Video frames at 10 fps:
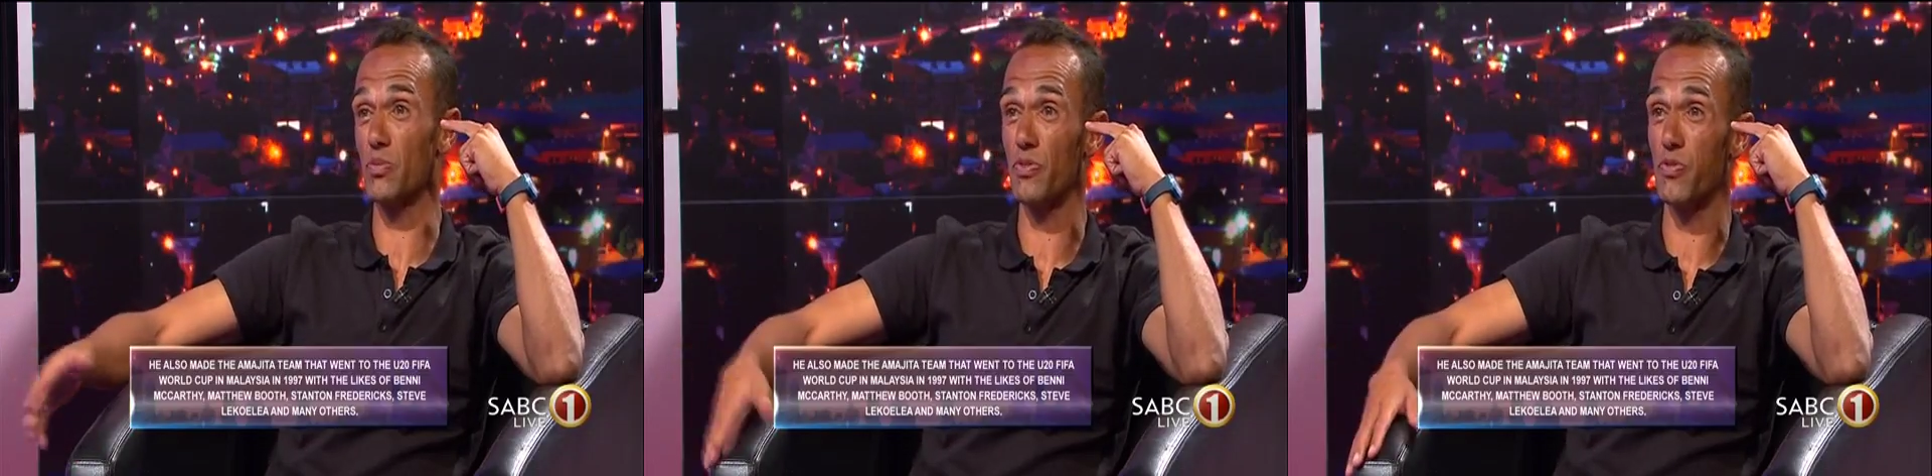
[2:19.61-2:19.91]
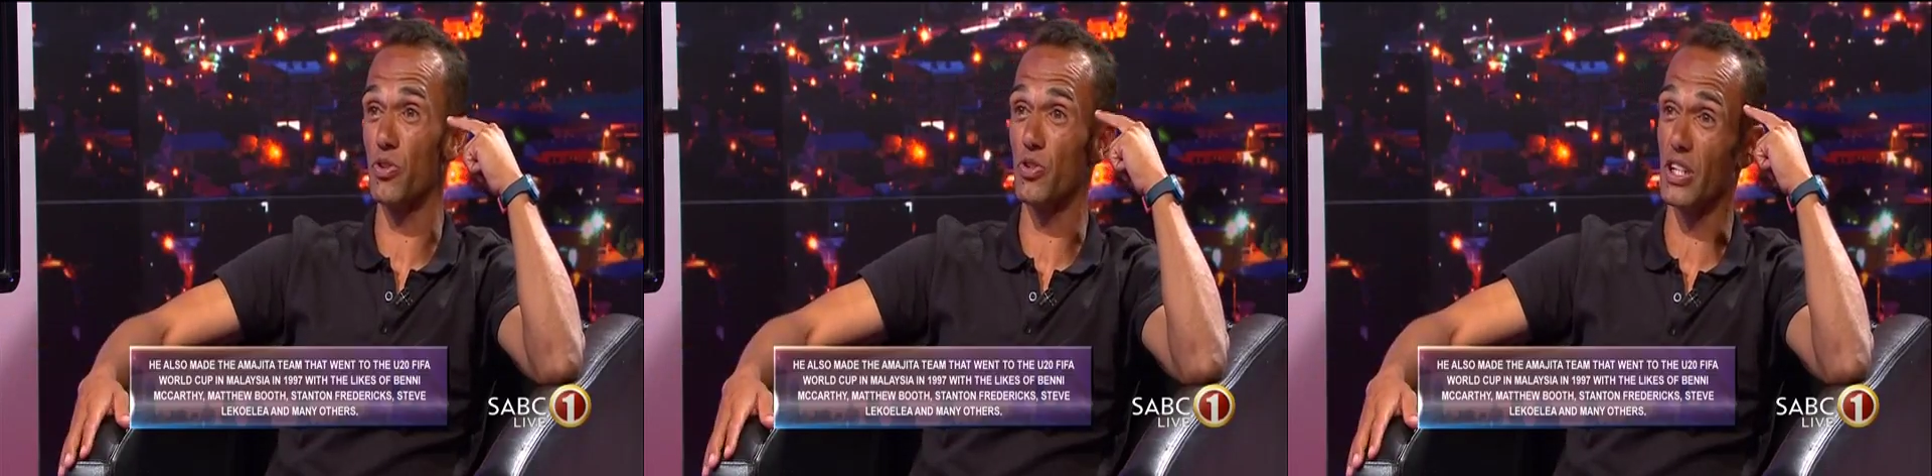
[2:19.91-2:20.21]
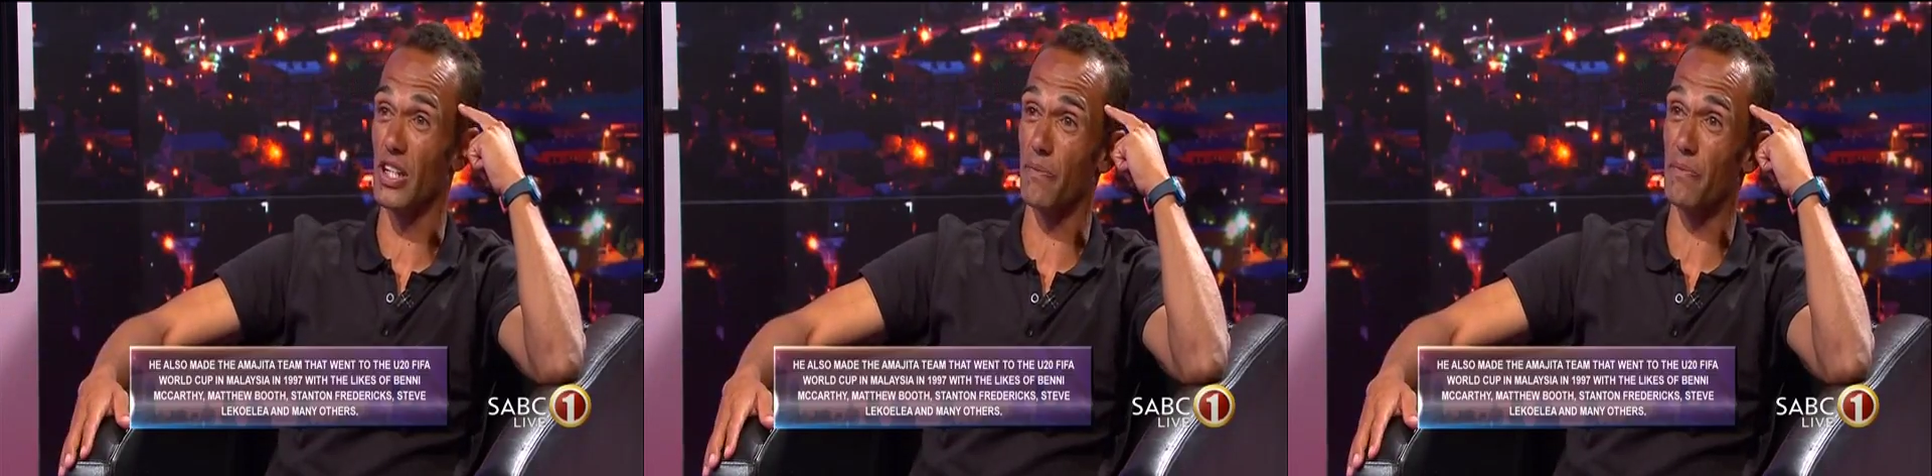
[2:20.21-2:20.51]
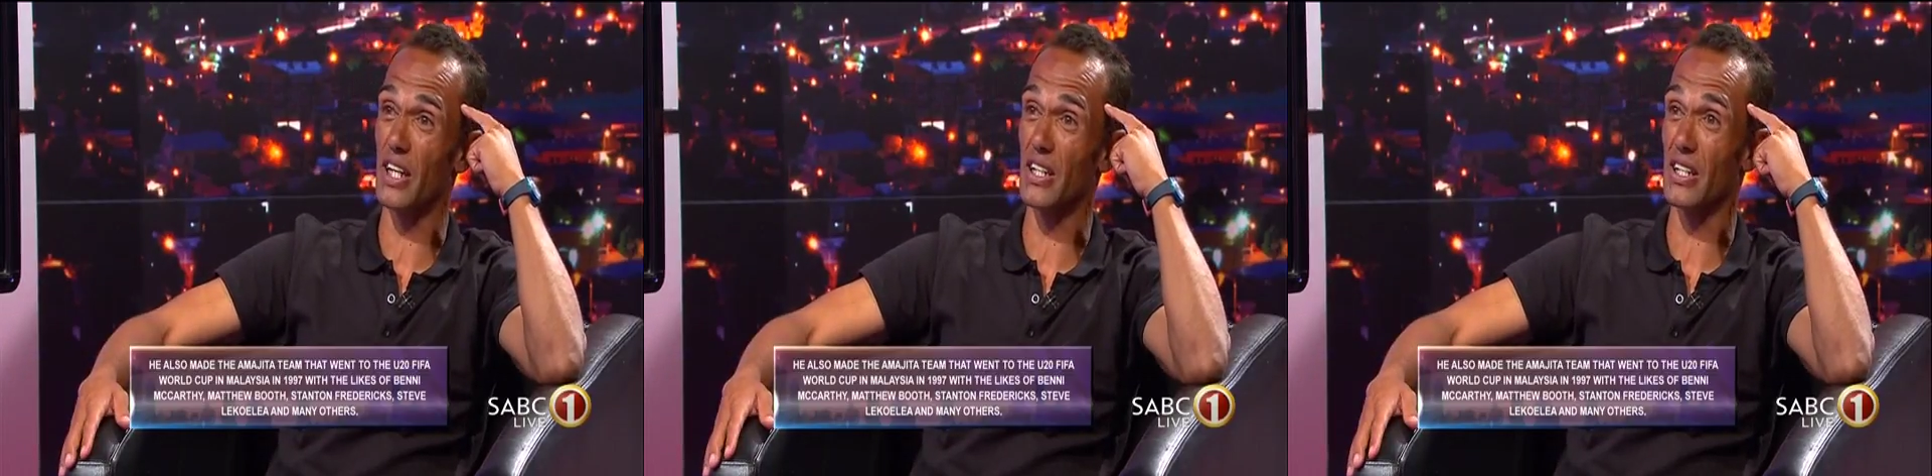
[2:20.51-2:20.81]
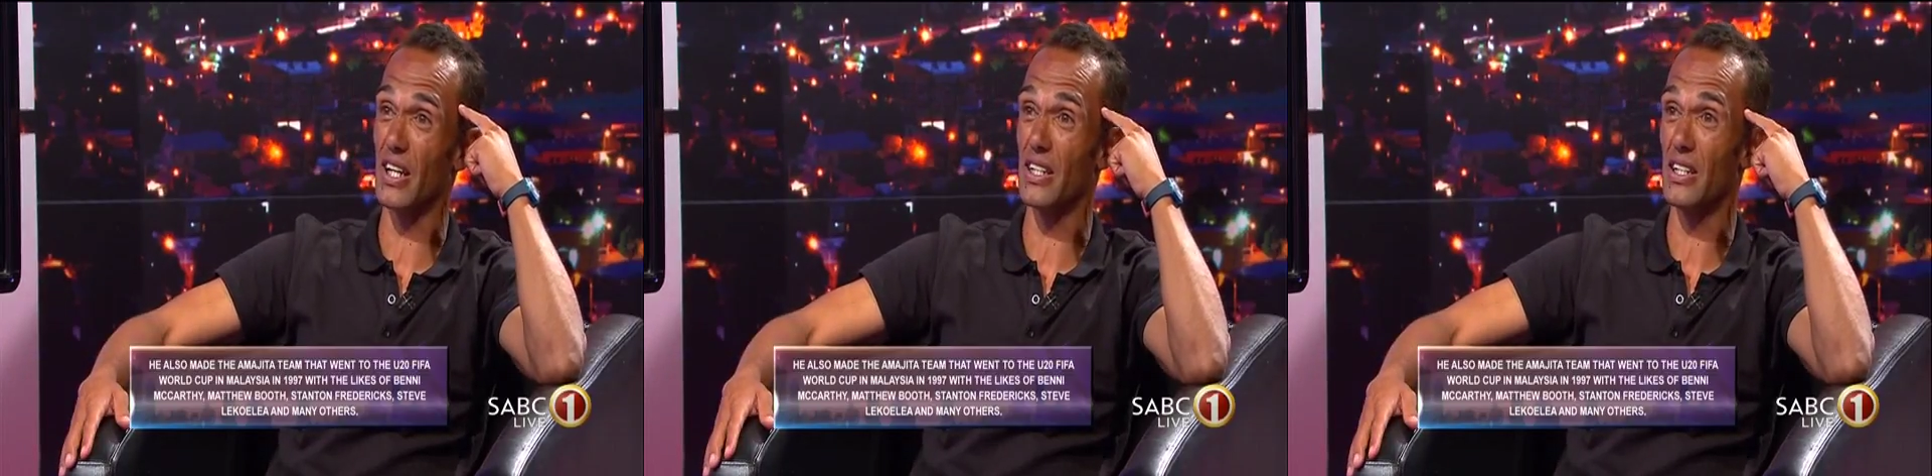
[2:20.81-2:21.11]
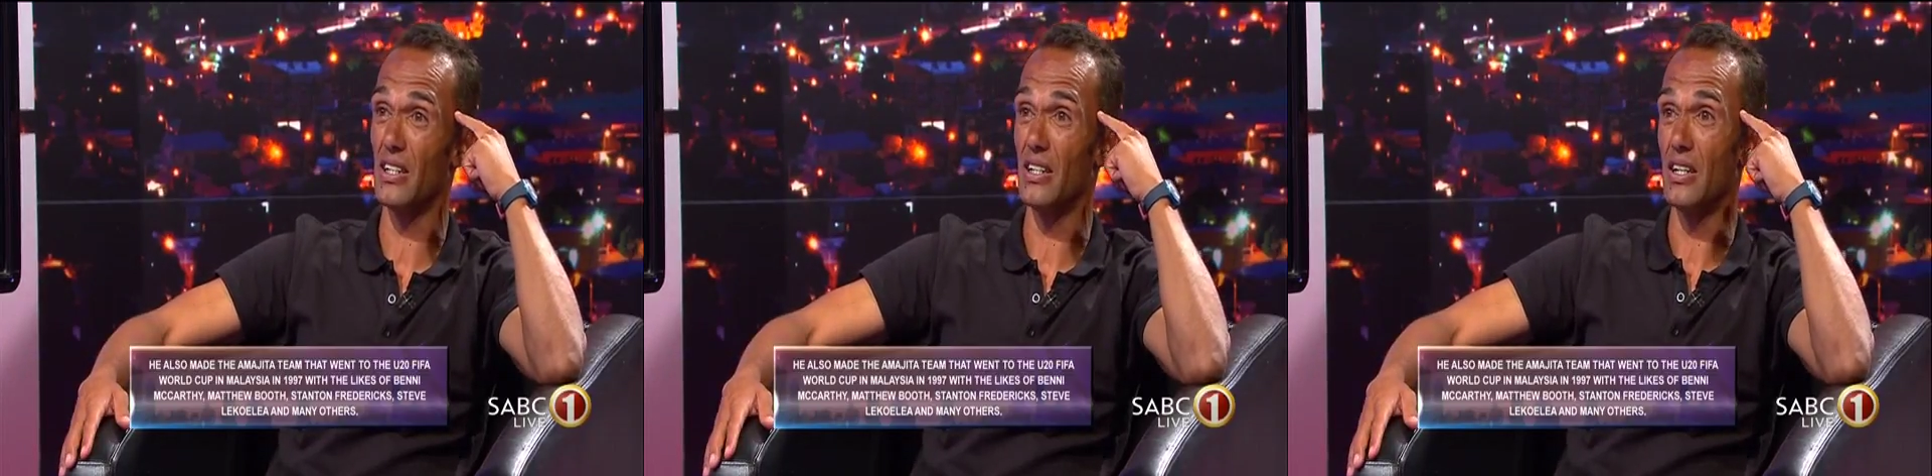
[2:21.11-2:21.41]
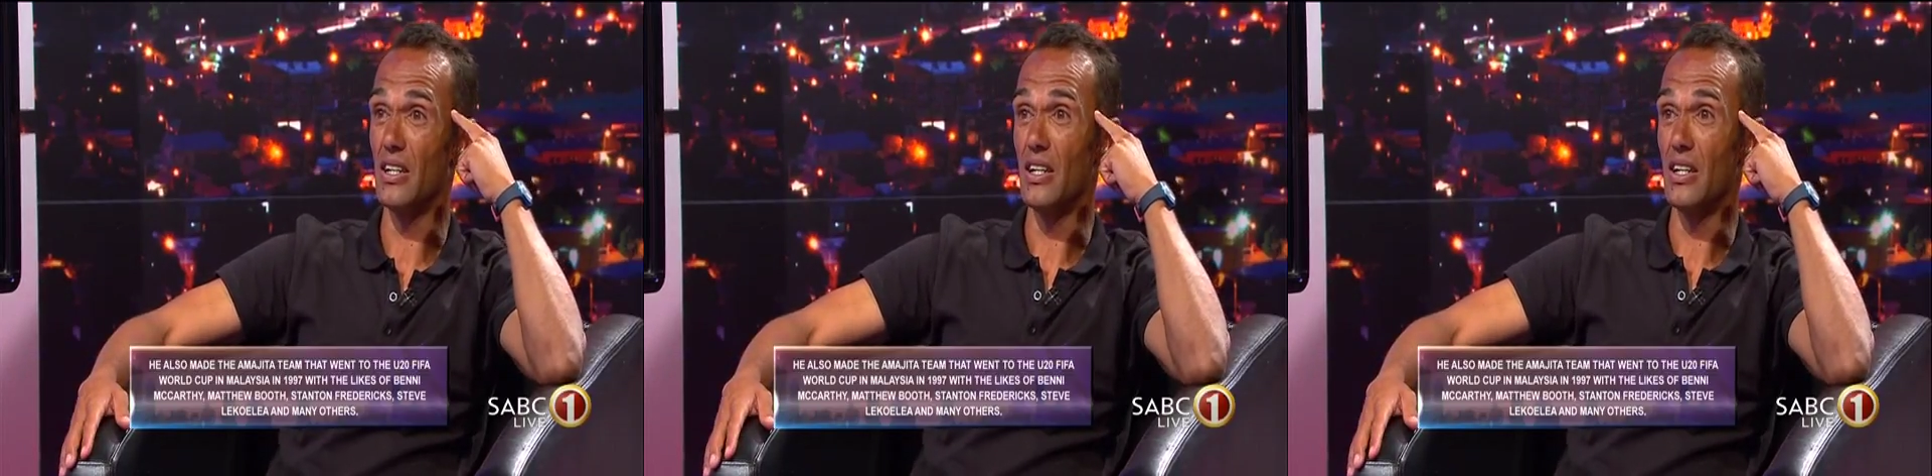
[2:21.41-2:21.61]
before you can get playing again. Mm.